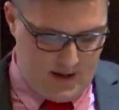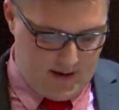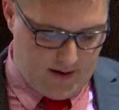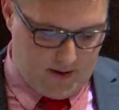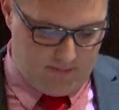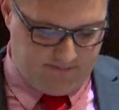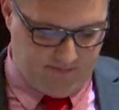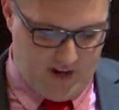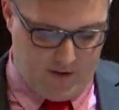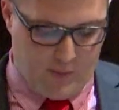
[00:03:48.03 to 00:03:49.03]
I
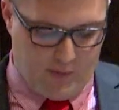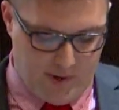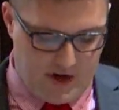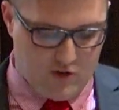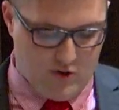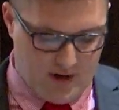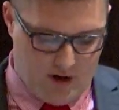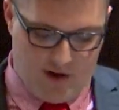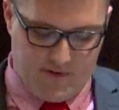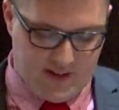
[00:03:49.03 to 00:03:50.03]
felt prepared to run
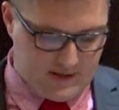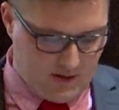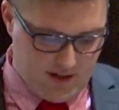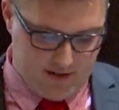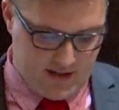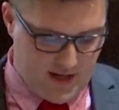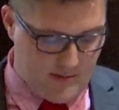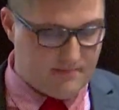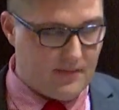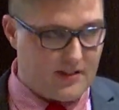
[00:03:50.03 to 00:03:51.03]
an offense, to lead a
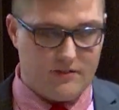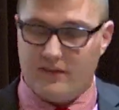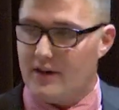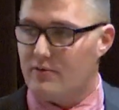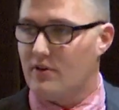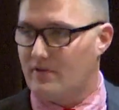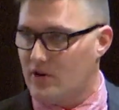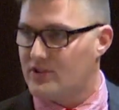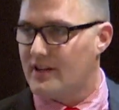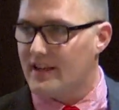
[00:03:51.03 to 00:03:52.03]
team, and to fight through
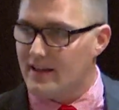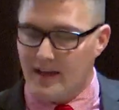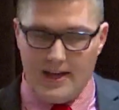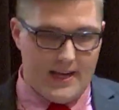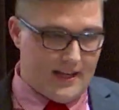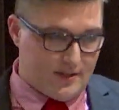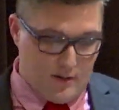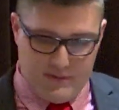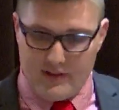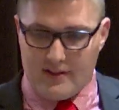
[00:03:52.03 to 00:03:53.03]
adversity. And
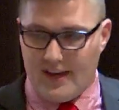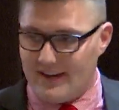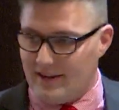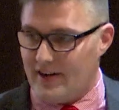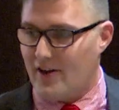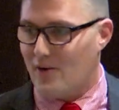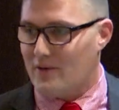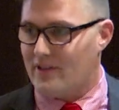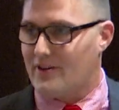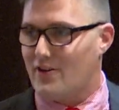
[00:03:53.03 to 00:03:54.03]
something that I know
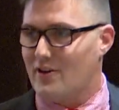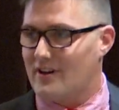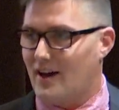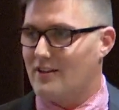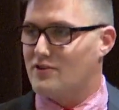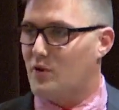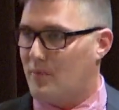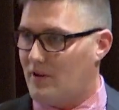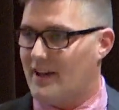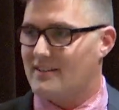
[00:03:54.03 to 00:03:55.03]
with the current college
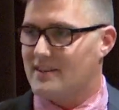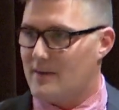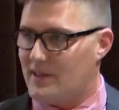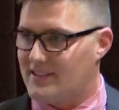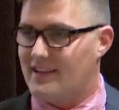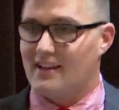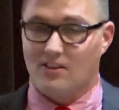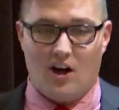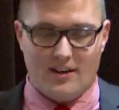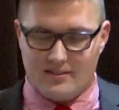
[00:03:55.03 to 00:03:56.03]
football landscape that's
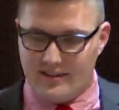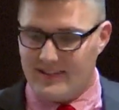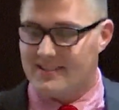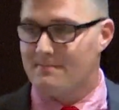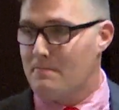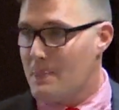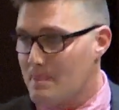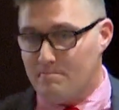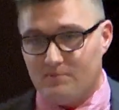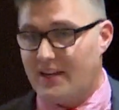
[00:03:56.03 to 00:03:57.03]
getting lost is
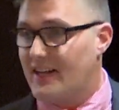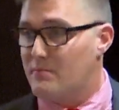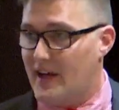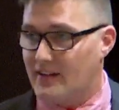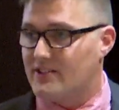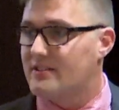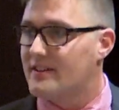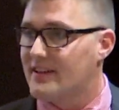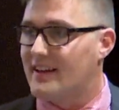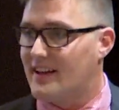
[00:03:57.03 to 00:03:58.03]
getting
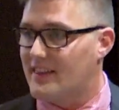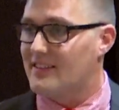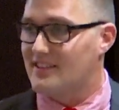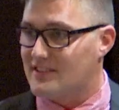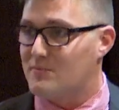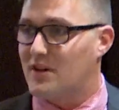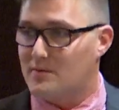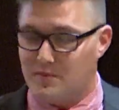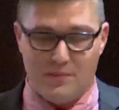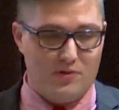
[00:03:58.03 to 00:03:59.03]
benched. And I think that
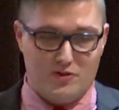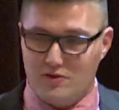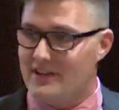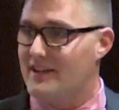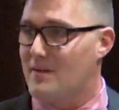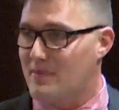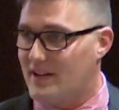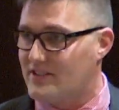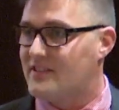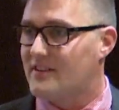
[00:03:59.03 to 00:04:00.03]
sometimes people do need to get
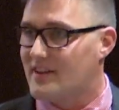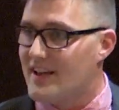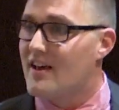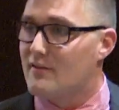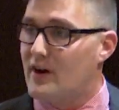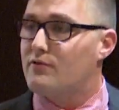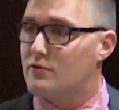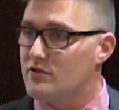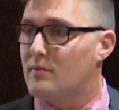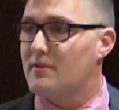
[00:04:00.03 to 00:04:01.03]
benched and fight
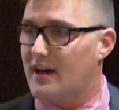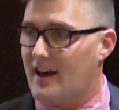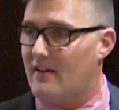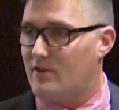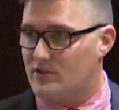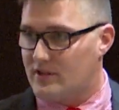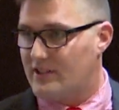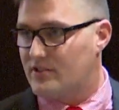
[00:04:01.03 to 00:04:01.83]
through some of that adversity.